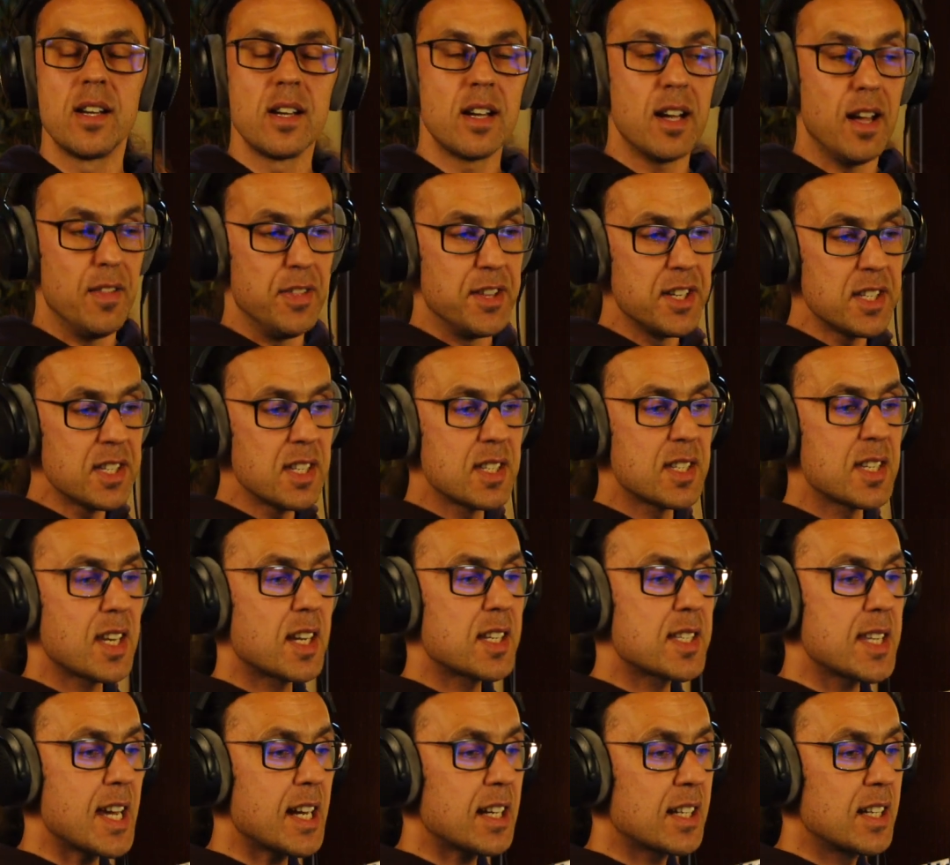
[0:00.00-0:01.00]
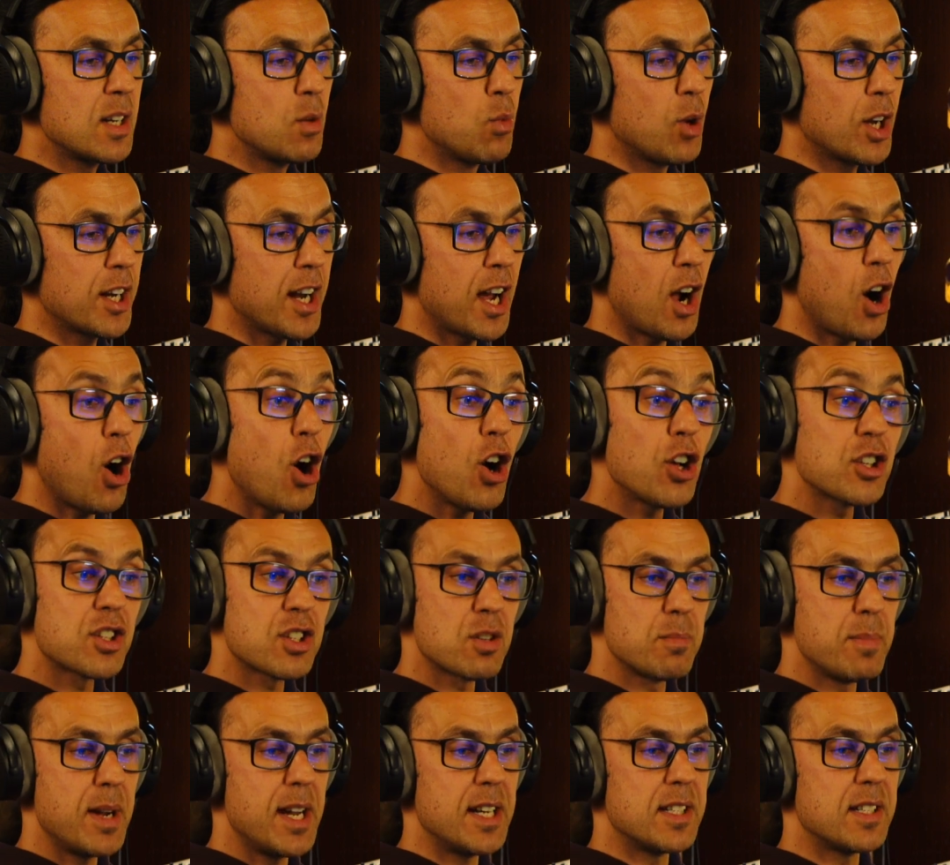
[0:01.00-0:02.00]
And this is exactly what I
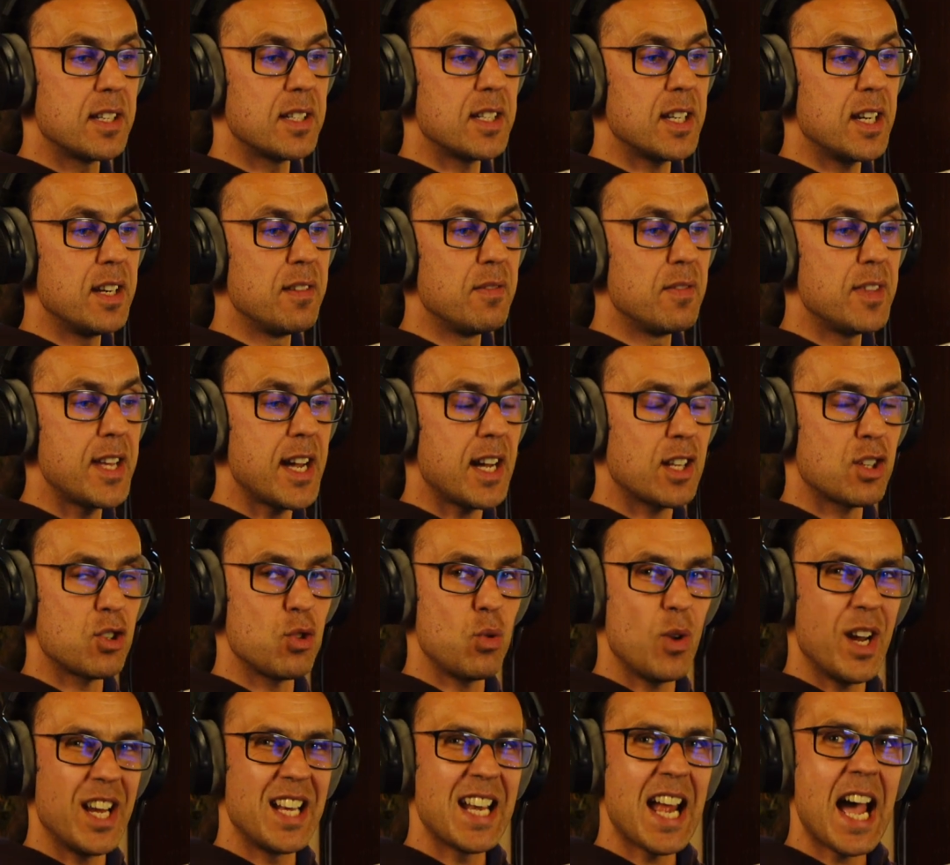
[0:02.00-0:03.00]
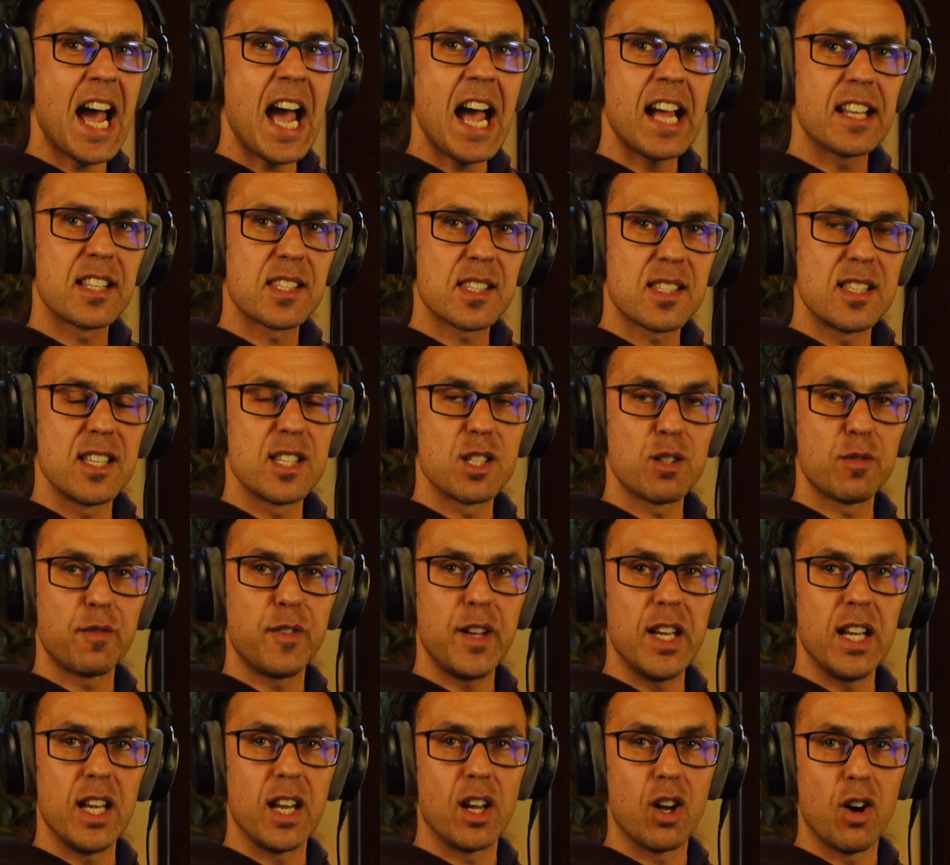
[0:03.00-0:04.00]
automated in there to enhance this
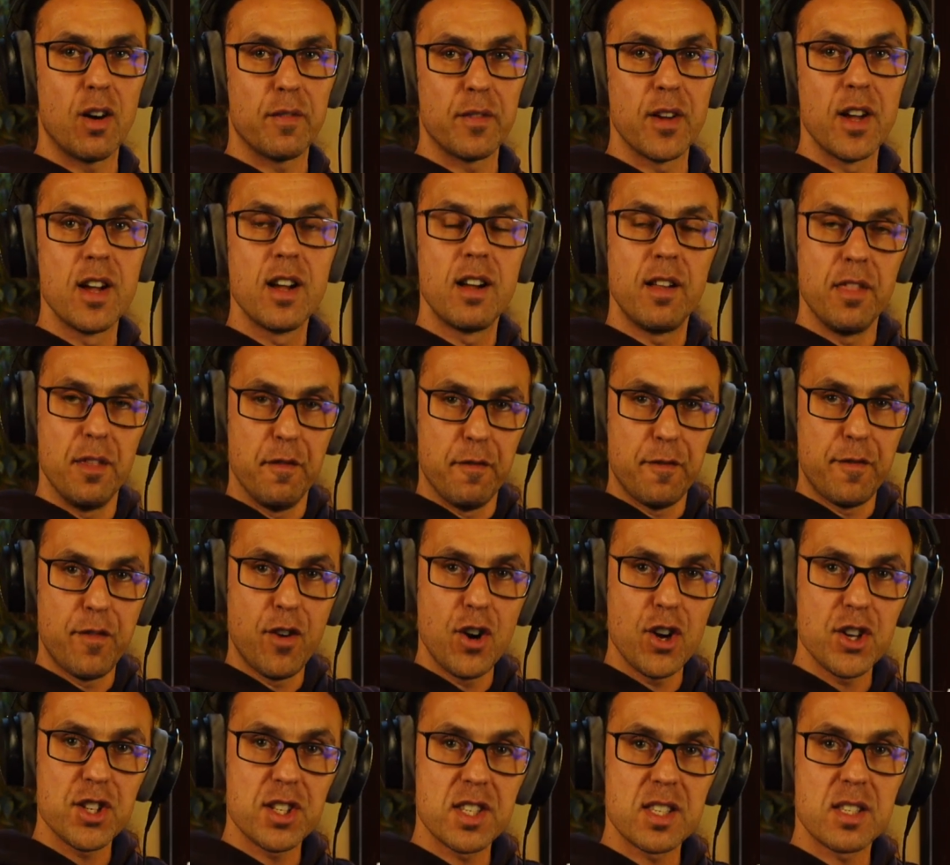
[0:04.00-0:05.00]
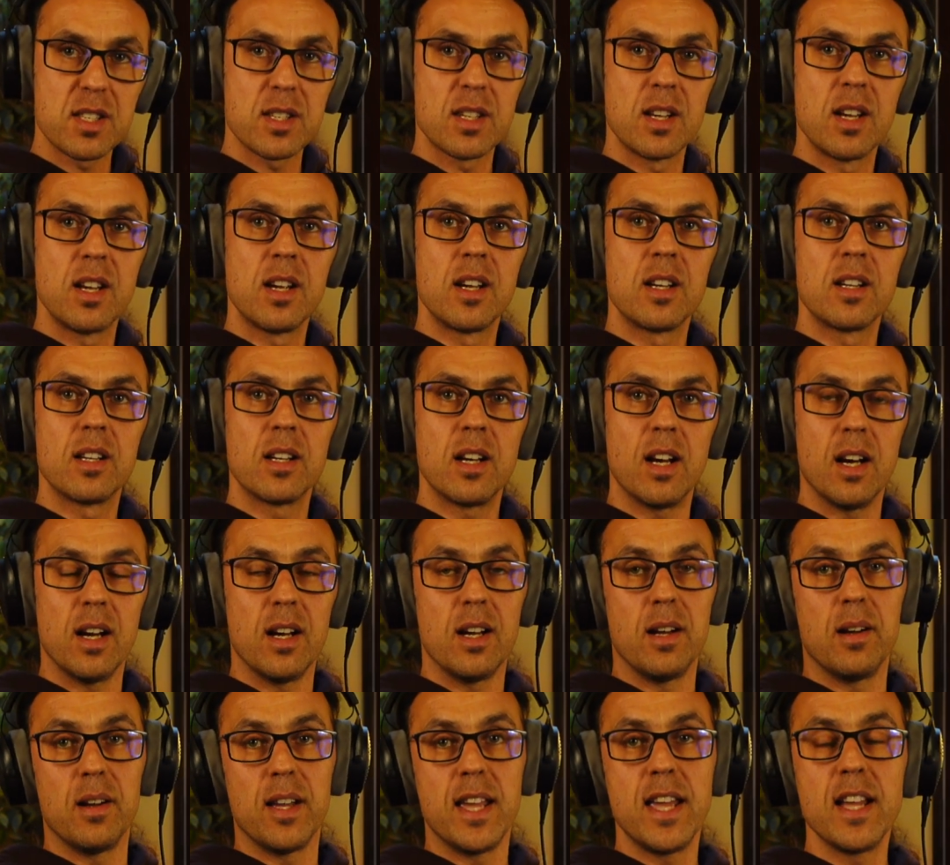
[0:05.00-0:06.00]
feeling of the first
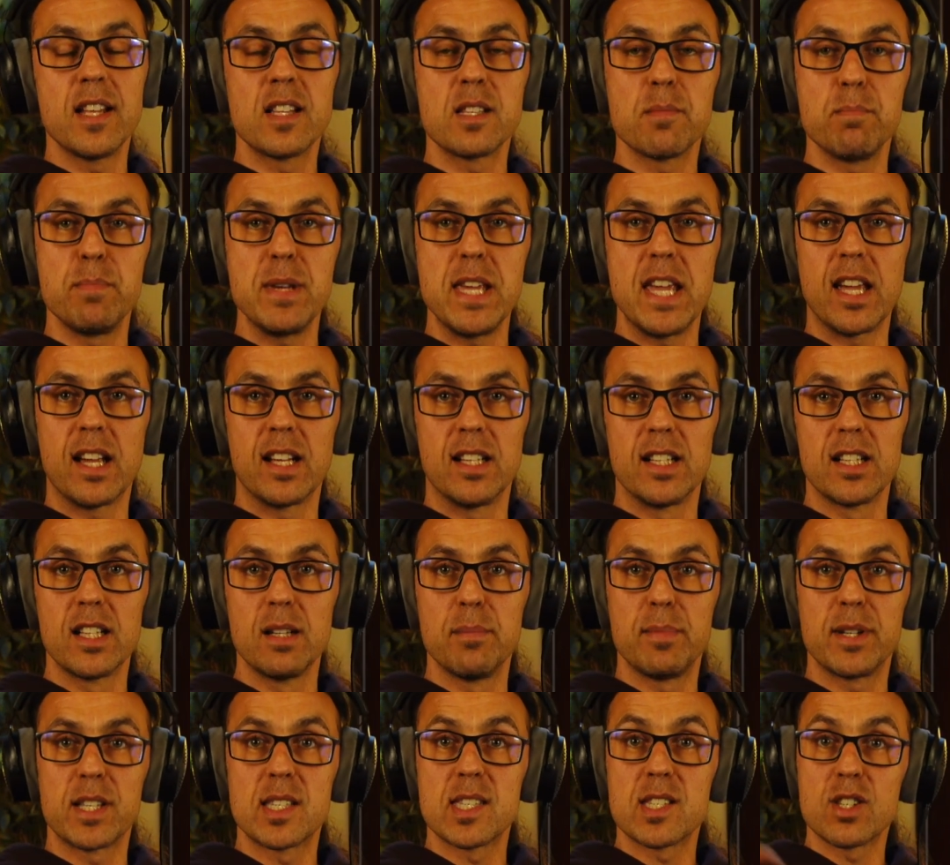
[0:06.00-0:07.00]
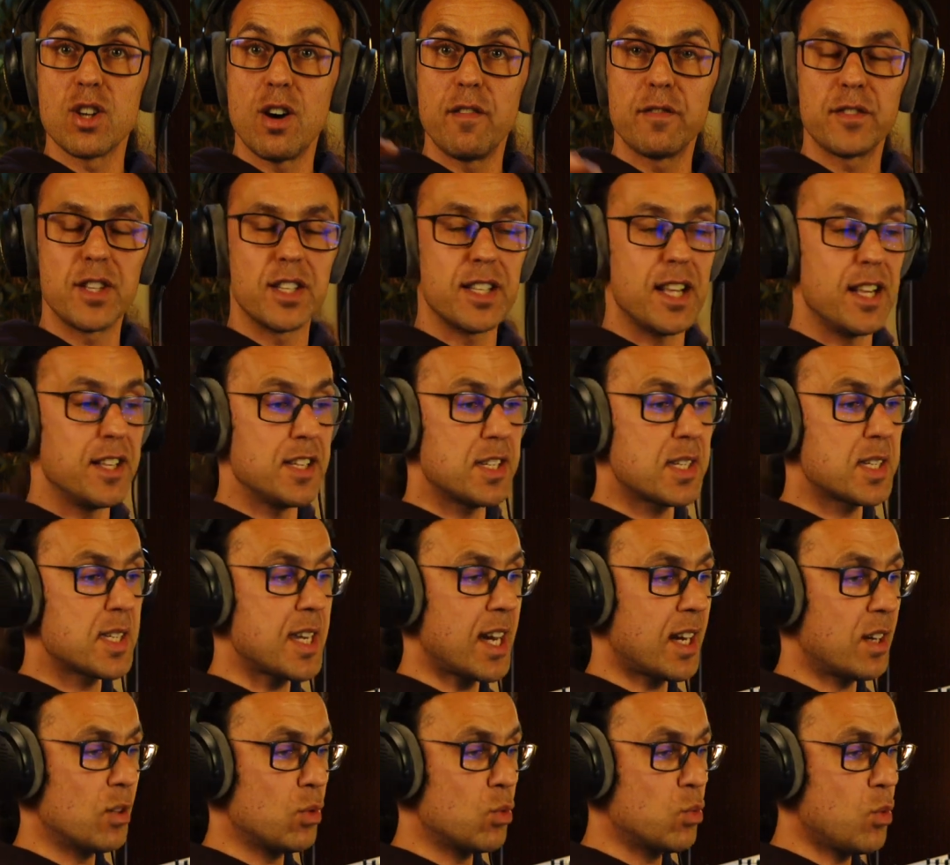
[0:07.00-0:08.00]
hit being a little bit softer than the
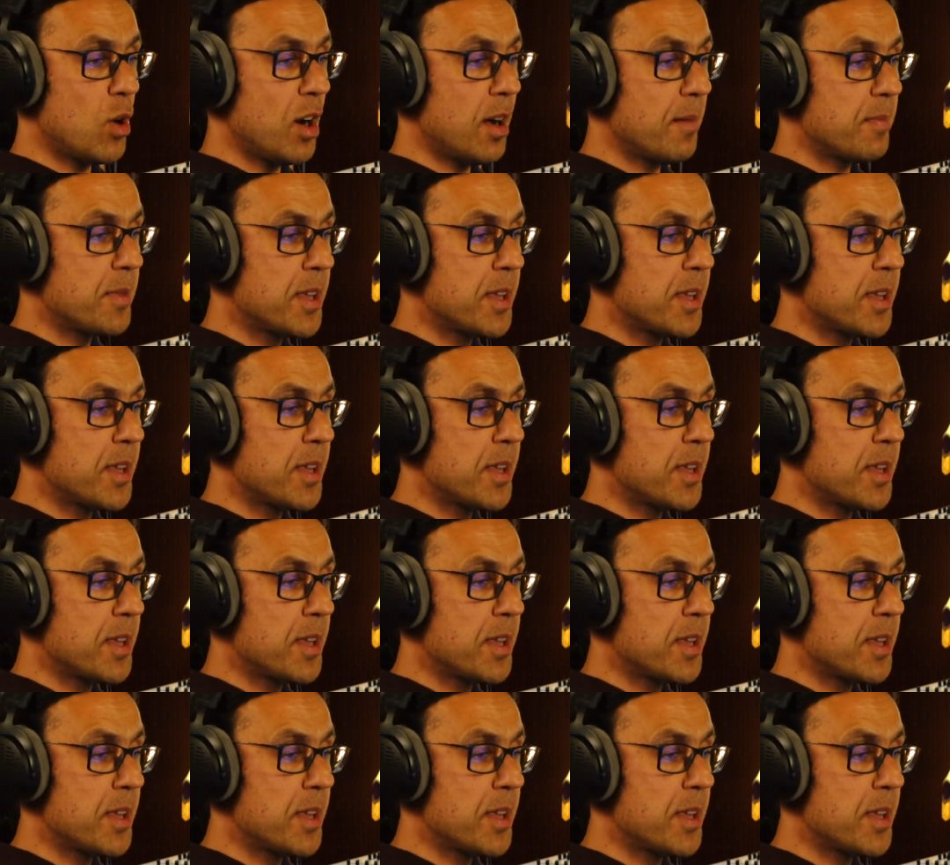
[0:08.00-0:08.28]
second one.